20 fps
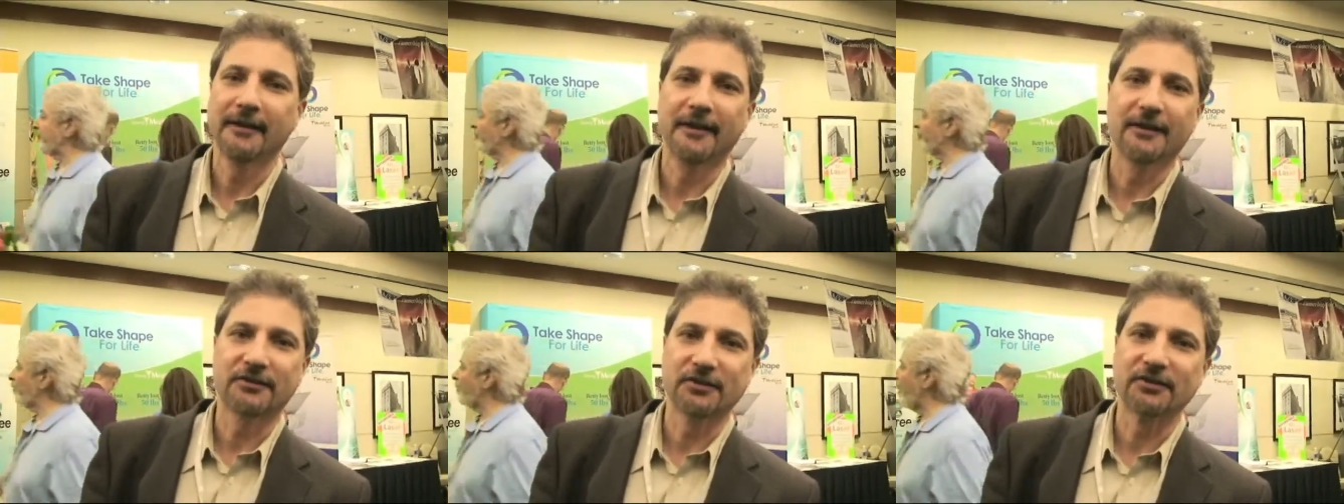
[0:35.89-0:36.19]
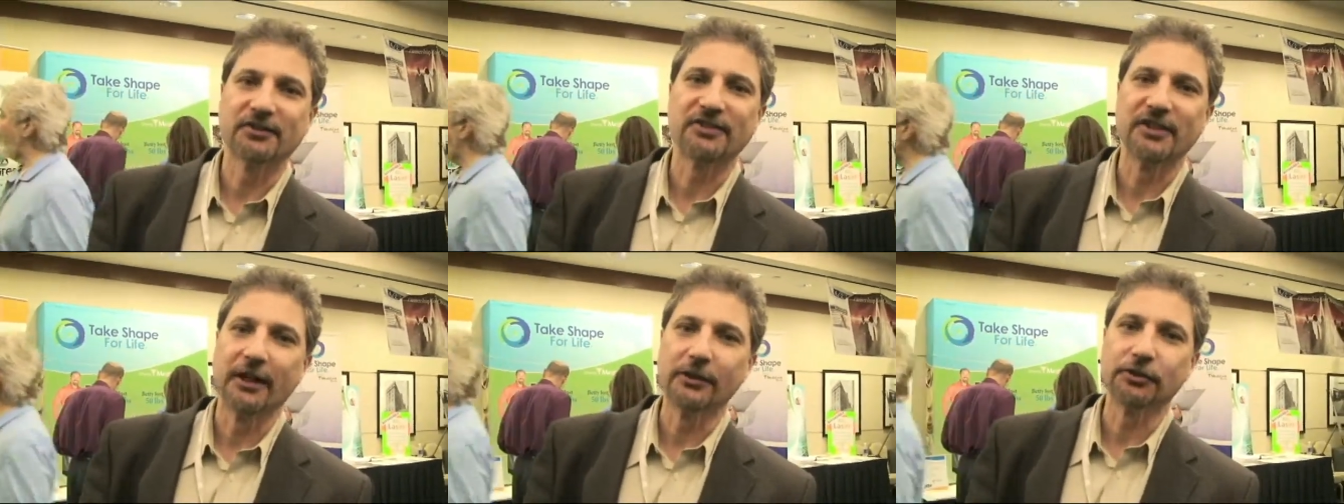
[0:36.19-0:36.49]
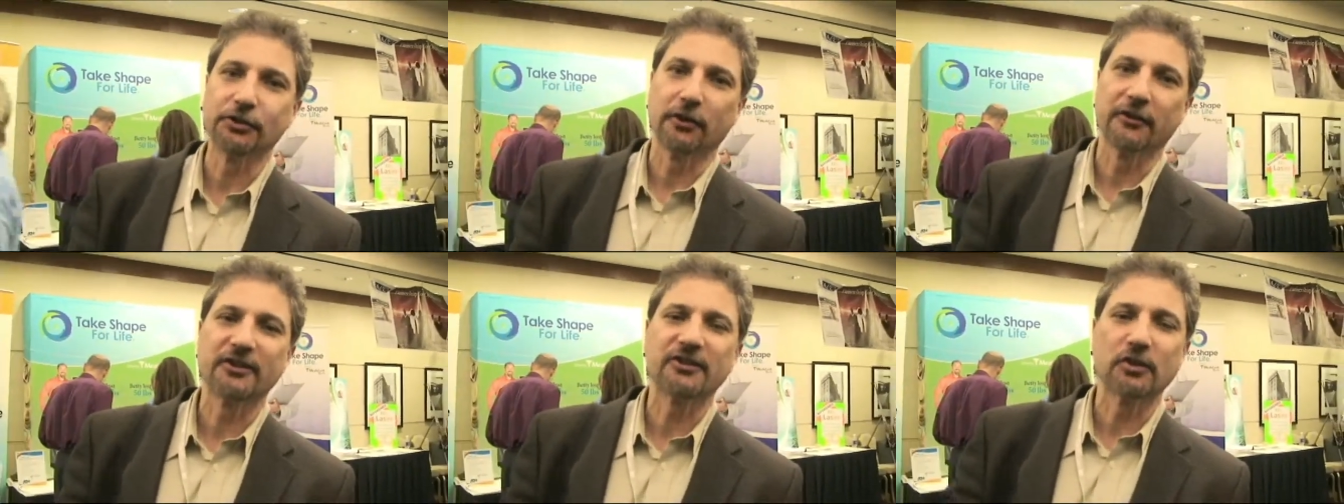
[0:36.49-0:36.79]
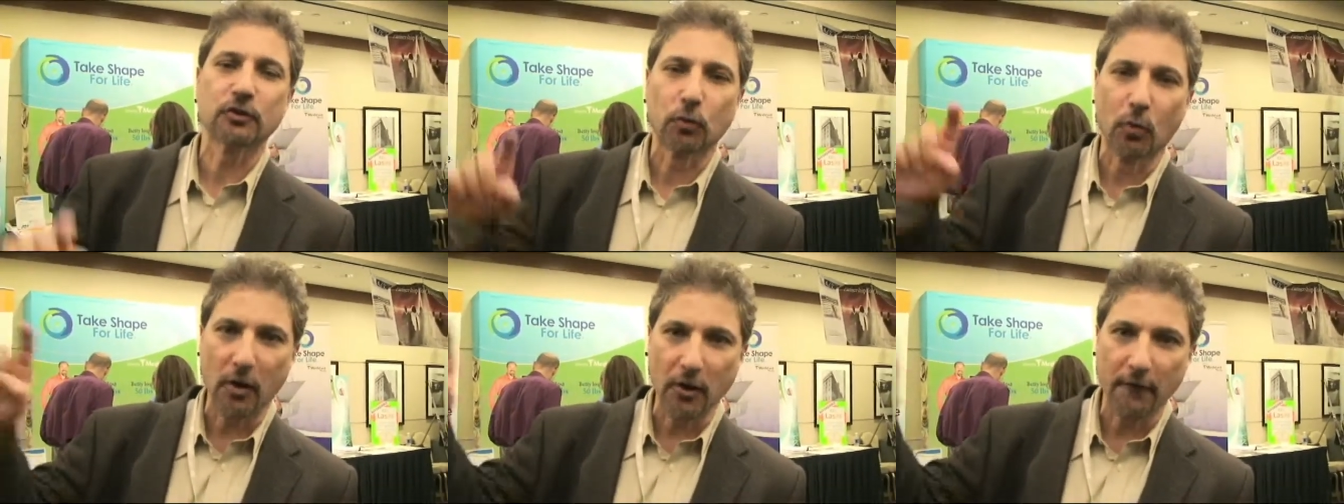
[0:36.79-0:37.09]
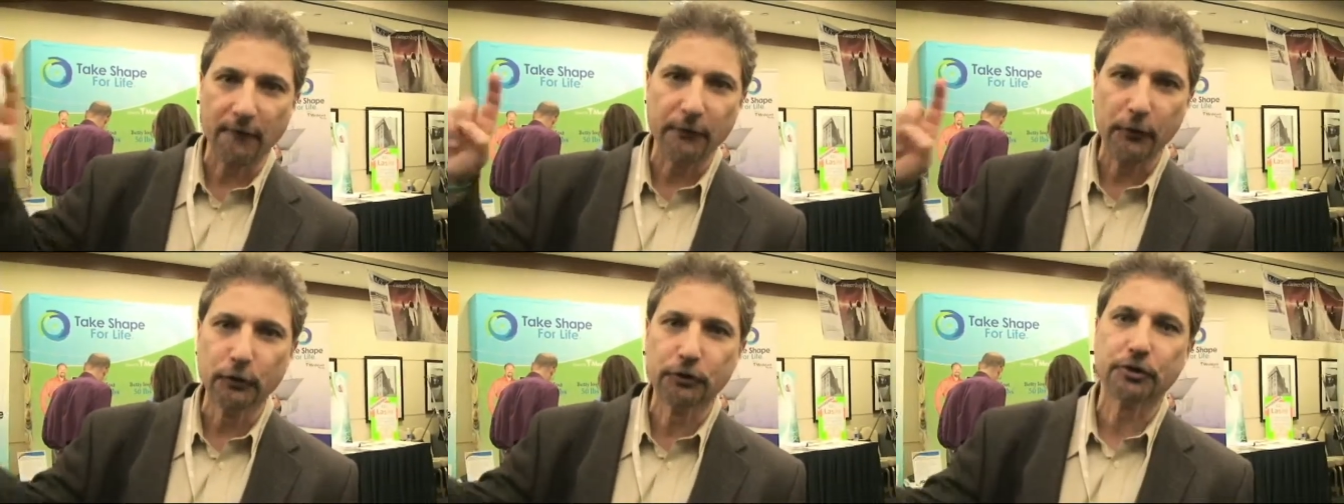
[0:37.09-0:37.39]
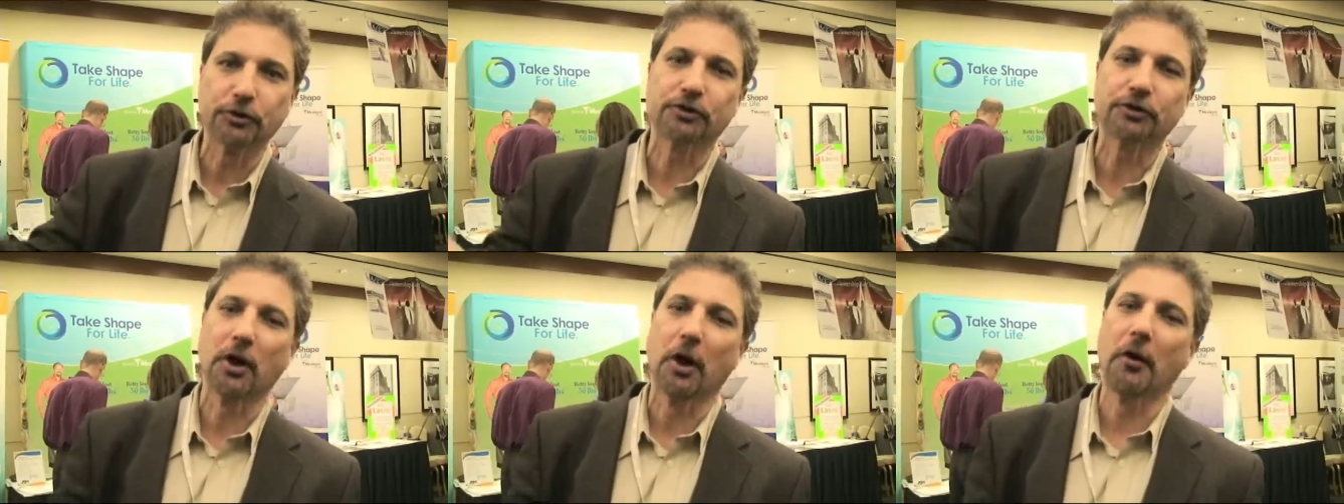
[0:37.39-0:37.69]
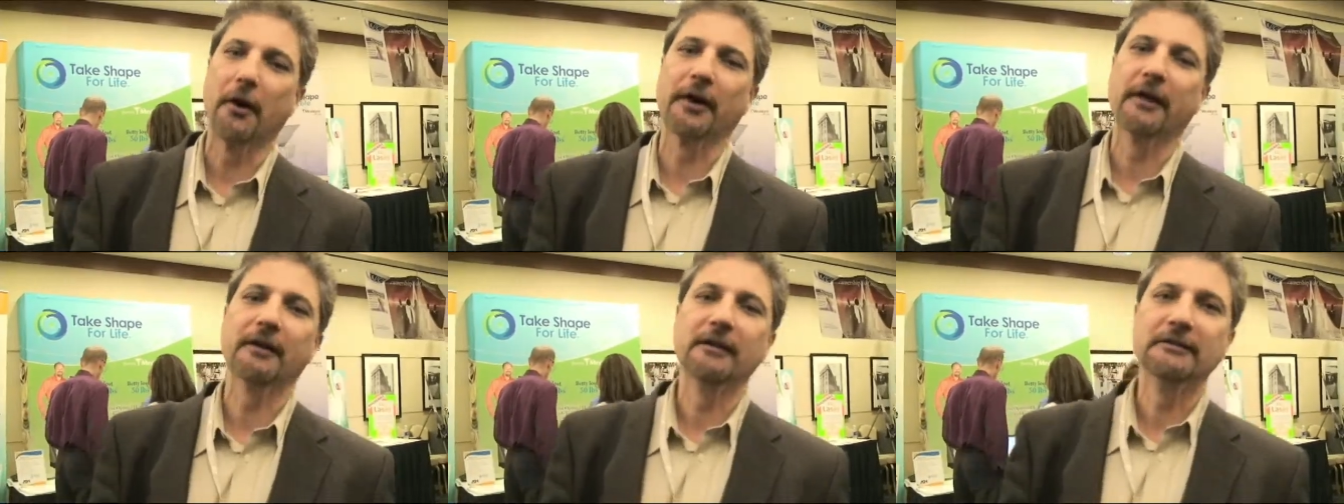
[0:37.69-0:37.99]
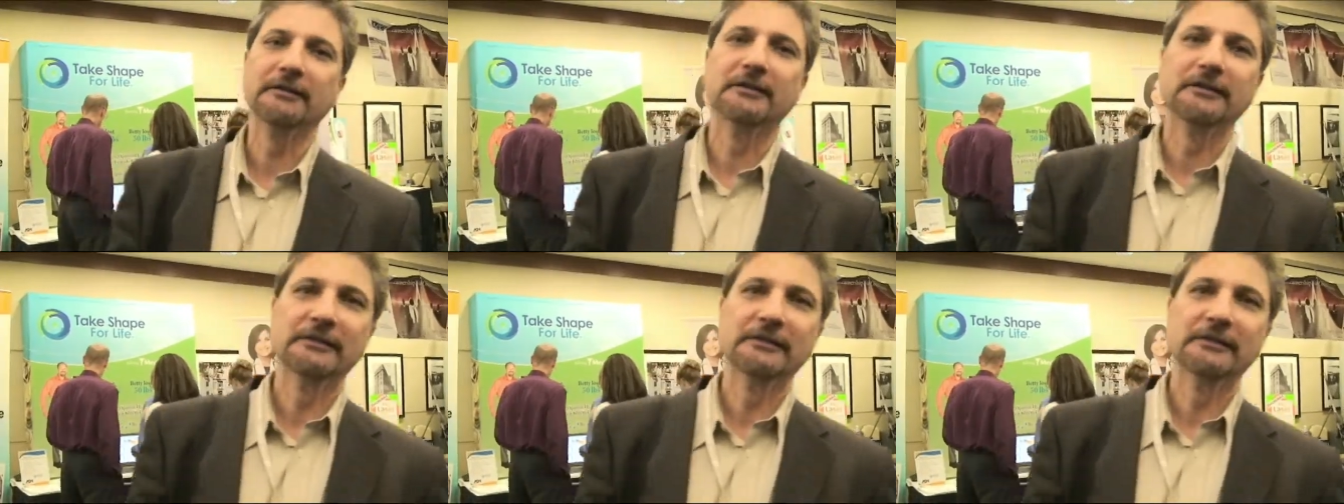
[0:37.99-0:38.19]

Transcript: It's essential. This is where the future is going.